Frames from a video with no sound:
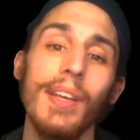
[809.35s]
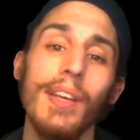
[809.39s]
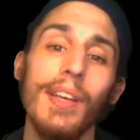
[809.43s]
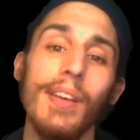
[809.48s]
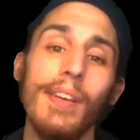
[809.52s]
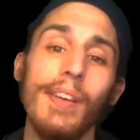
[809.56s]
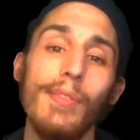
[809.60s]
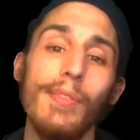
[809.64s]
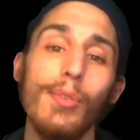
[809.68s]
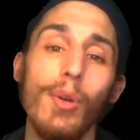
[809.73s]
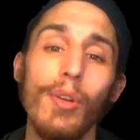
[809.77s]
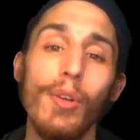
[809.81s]

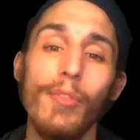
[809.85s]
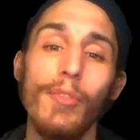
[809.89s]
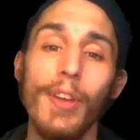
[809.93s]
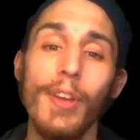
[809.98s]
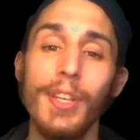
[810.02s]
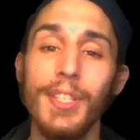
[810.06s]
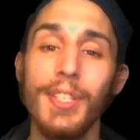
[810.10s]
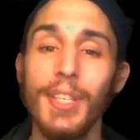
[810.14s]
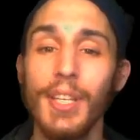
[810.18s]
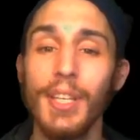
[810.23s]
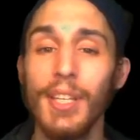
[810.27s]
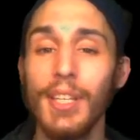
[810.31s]
If we are
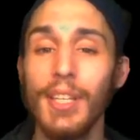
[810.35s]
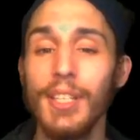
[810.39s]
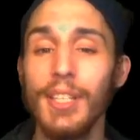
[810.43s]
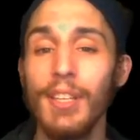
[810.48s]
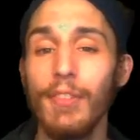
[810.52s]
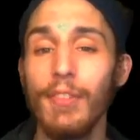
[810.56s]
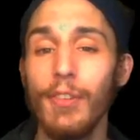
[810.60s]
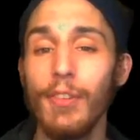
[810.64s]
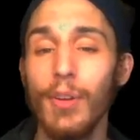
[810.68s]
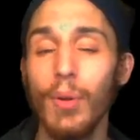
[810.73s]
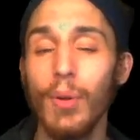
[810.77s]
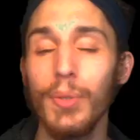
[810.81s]
facing any
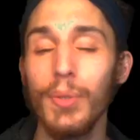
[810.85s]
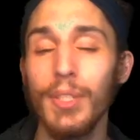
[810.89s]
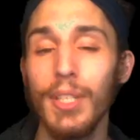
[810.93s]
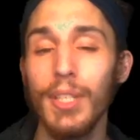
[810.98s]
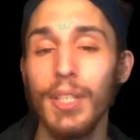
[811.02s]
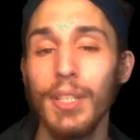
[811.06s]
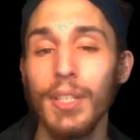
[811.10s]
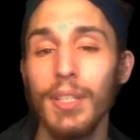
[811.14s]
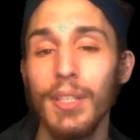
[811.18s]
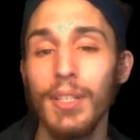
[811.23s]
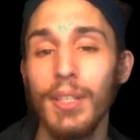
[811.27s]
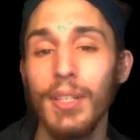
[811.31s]

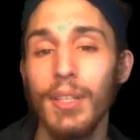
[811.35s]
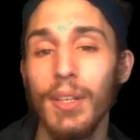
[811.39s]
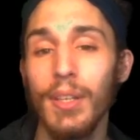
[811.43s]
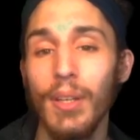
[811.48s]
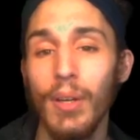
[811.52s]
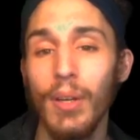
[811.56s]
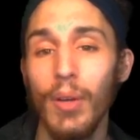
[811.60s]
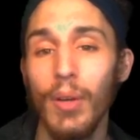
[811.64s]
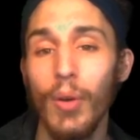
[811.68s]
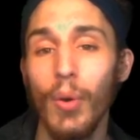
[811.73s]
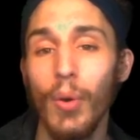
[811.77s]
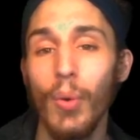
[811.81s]
difficulty
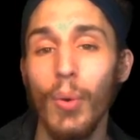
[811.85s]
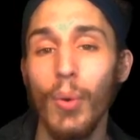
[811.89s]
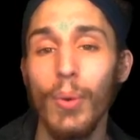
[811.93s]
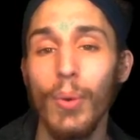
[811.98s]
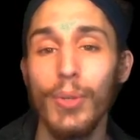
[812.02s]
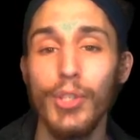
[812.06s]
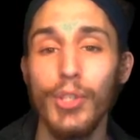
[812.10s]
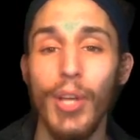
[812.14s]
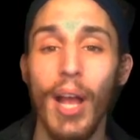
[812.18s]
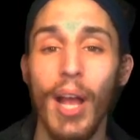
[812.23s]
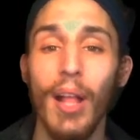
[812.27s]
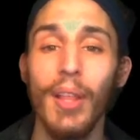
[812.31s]
or
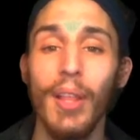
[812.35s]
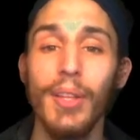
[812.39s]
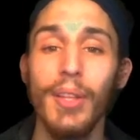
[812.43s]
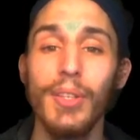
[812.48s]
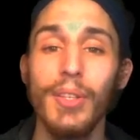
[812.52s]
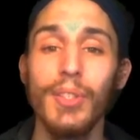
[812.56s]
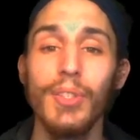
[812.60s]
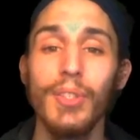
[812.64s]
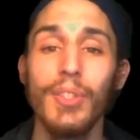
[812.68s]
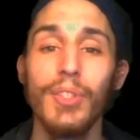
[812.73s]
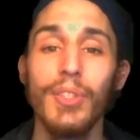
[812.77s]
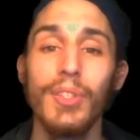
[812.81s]

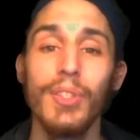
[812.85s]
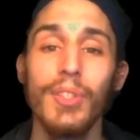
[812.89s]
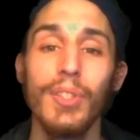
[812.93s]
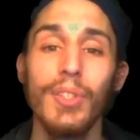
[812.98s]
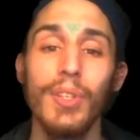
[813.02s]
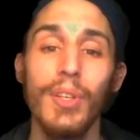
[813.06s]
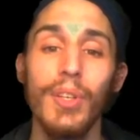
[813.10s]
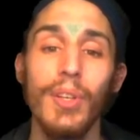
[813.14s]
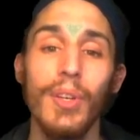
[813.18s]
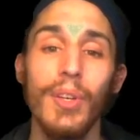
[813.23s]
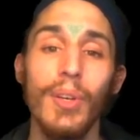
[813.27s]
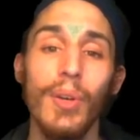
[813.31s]
challenge,
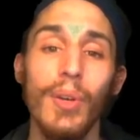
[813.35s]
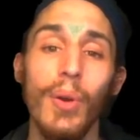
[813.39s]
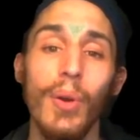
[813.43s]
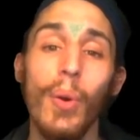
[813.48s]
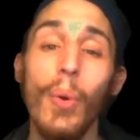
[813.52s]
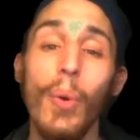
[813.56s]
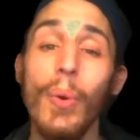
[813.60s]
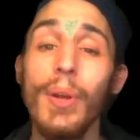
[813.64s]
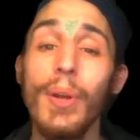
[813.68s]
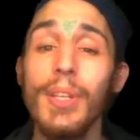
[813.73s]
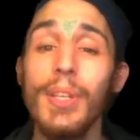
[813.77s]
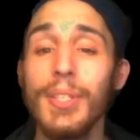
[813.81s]

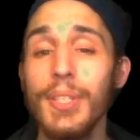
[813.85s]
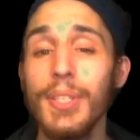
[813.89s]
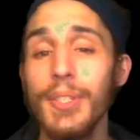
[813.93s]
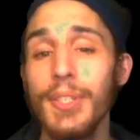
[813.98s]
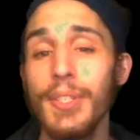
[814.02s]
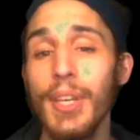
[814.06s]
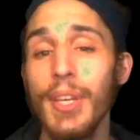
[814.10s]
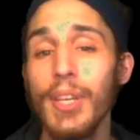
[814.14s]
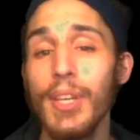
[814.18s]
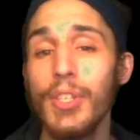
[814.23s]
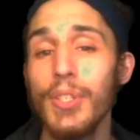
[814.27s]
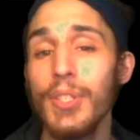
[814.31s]
or any
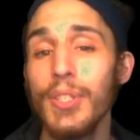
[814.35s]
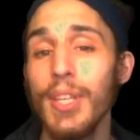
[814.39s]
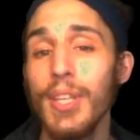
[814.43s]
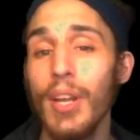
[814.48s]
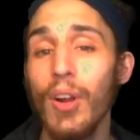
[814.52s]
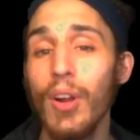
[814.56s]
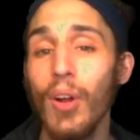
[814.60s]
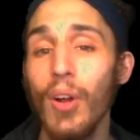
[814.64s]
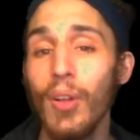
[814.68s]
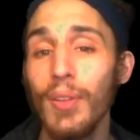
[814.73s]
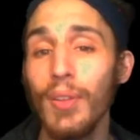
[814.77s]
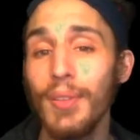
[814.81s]
sensations at
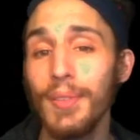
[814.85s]
all,